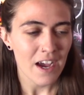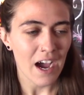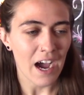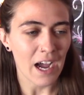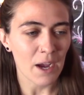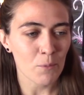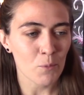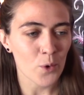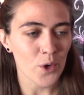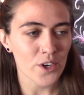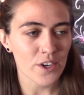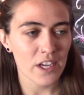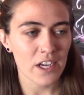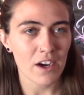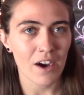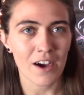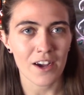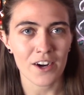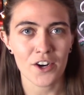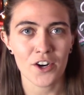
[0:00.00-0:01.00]
I'm working
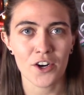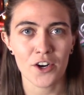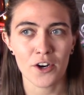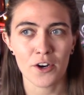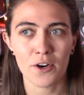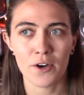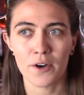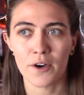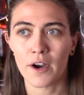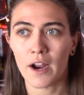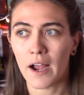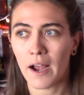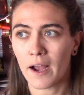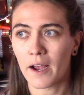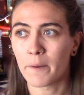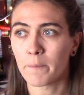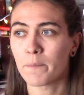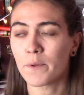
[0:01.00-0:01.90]
on her